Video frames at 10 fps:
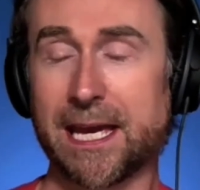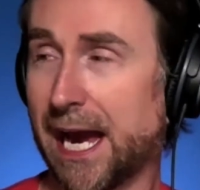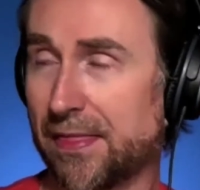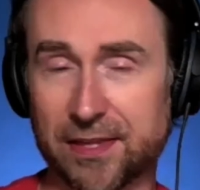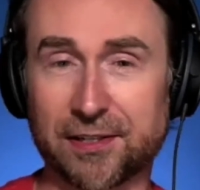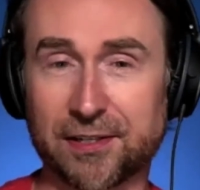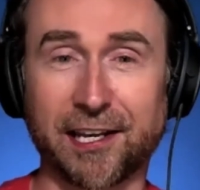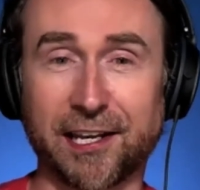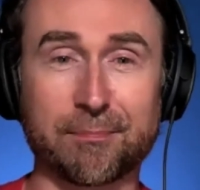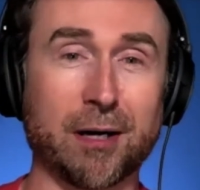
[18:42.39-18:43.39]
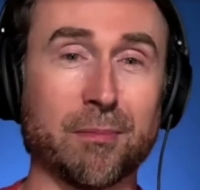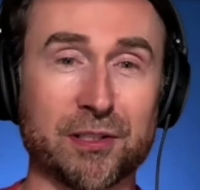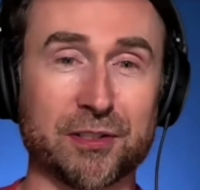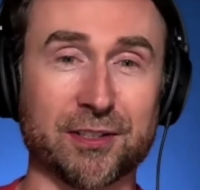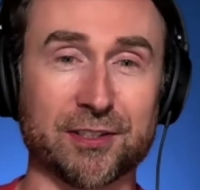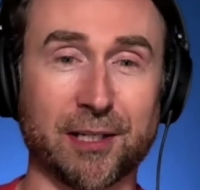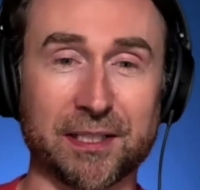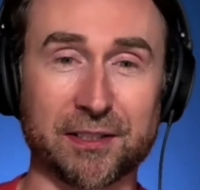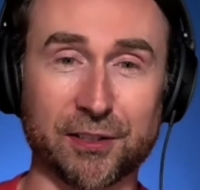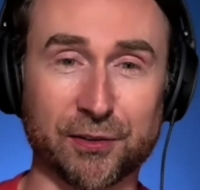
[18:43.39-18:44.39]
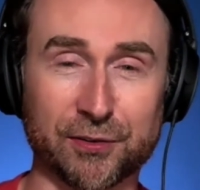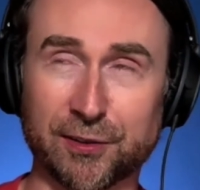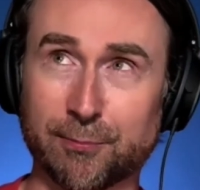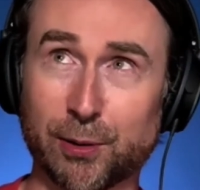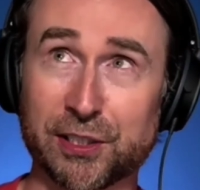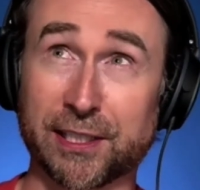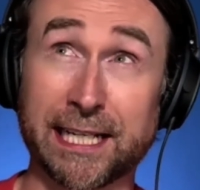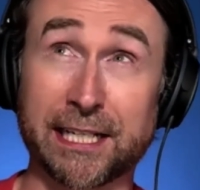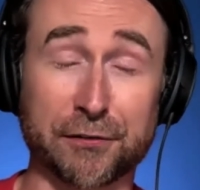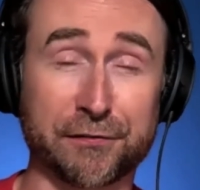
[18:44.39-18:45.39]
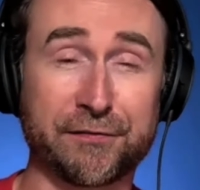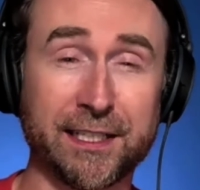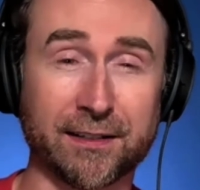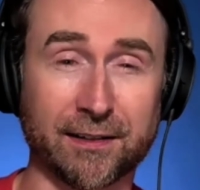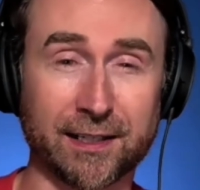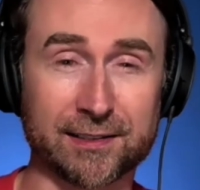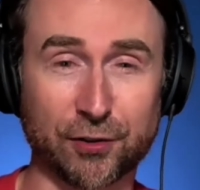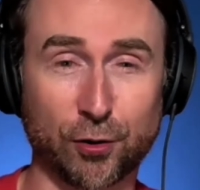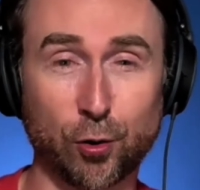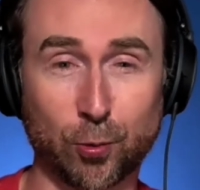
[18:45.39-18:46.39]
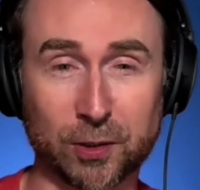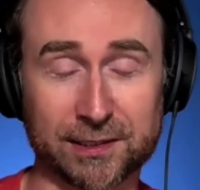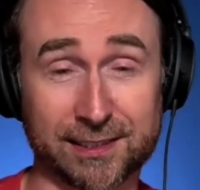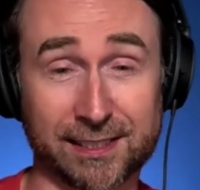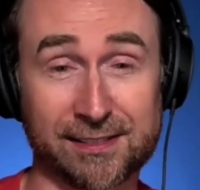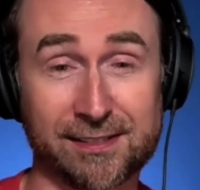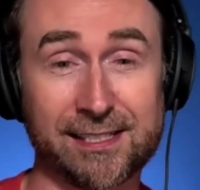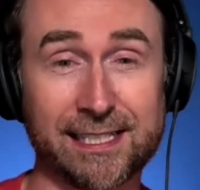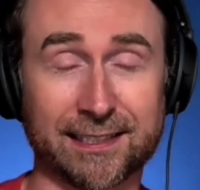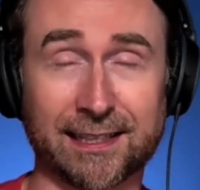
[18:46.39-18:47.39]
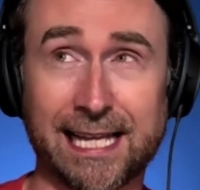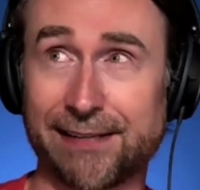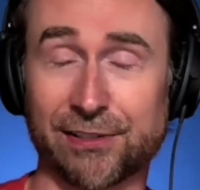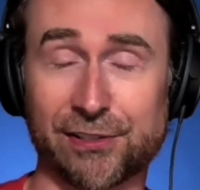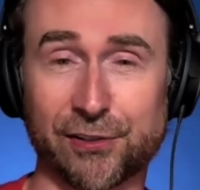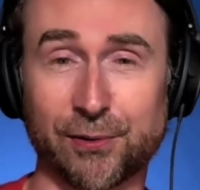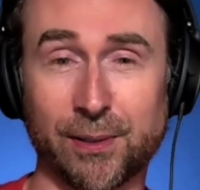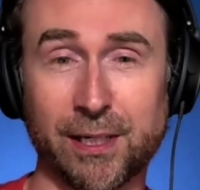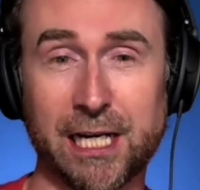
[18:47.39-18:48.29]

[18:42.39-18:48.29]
And then there's hitting publish on something to YouTube, which again, your fear is that the whole world is going to see it and laugh at you.